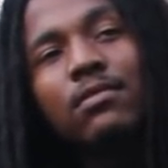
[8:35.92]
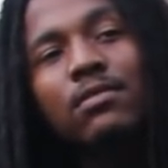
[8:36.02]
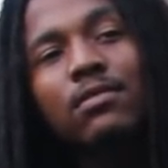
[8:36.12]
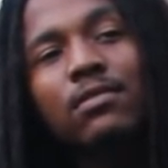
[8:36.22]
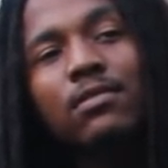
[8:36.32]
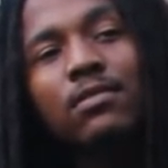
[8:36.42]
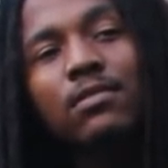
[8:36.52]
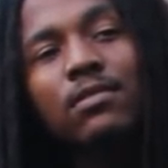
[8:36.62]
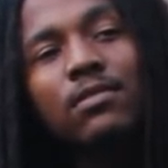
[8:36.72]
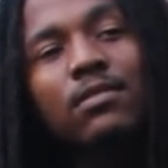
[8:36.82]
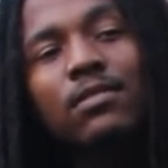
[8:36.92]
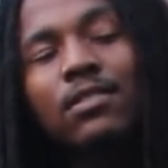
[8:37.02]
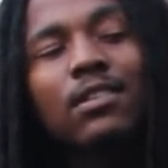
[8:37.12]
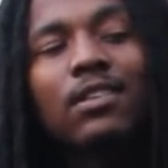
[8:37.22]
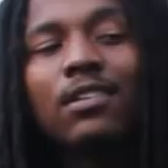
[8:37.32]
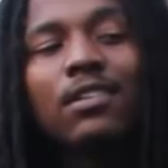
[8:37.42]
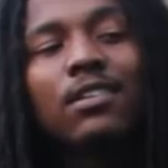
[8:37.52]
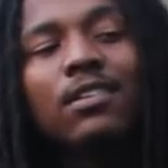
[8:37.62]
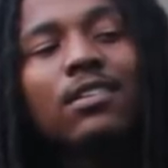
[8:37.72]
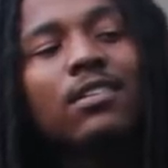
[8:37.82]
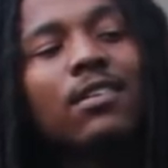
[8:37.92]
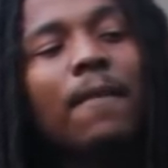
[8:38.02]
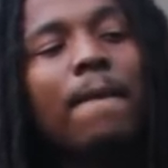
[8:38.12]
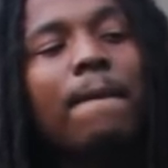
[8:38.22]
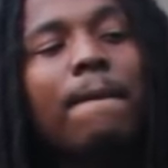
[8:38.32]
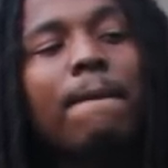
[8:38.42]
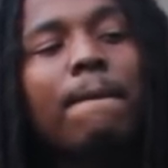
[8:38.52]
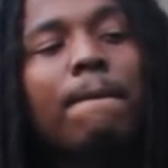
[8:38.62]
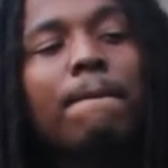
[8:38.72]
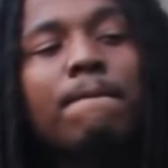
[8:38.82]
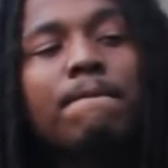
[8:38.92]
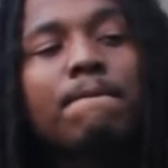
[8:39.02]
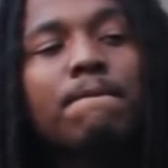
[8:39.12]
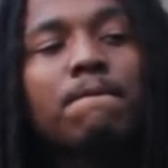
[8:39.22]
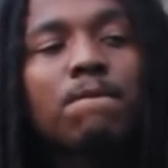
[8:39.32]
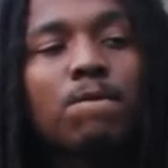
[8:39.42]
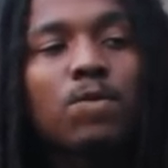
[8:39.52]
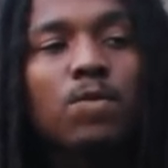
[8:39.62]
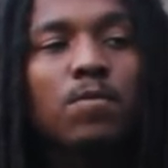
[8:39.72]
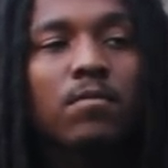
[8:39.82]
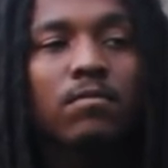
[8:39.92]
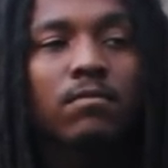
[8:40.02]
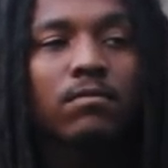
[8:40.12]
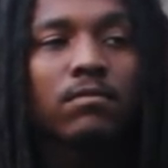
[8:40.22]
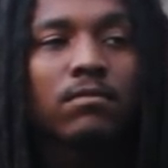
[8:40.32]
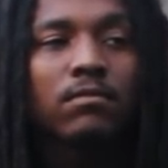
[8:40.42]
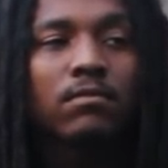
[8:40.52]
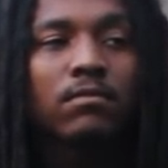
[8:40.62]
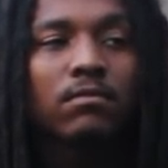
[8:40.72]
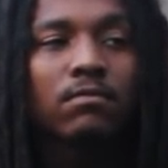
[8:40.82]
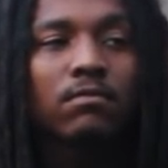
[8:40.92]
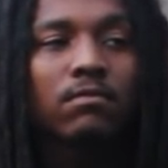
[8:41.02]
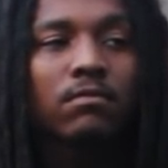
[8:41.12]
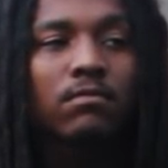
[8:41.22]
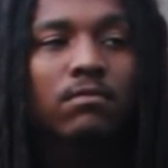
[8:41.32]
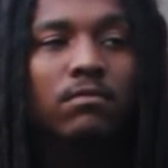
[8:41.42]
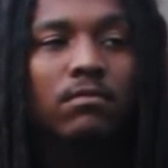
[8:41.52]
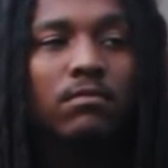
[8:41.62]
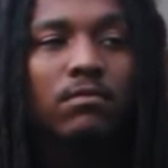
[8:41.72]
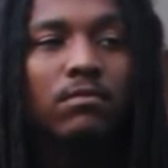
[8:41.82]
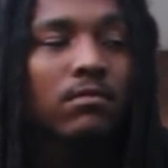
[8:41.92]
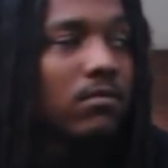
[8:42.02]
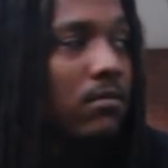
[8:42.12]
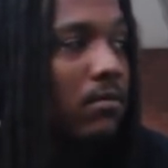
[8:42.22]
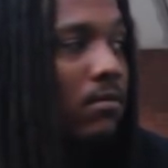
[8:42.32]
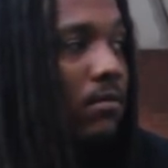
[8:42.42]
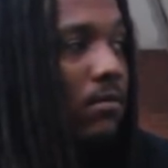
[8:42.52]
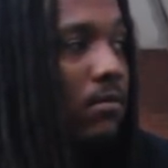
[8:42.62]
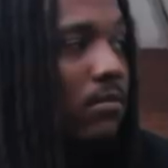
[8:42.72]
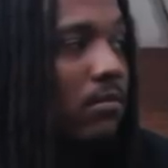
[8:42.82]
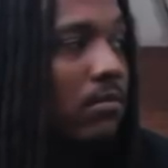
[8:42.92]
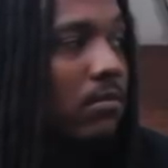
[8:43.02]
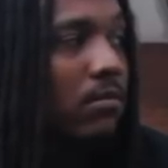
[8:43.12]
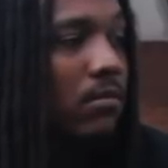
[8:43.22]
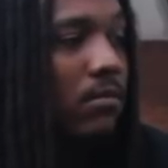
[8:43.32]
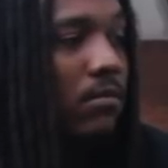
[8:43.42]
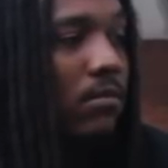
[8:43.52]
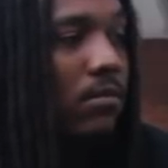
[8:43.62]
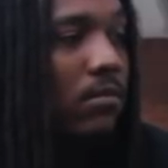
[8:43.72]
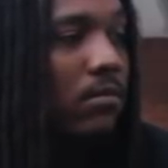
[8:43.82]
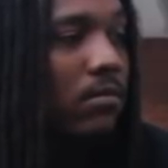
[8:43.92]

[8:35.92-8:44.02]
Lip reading: (silent)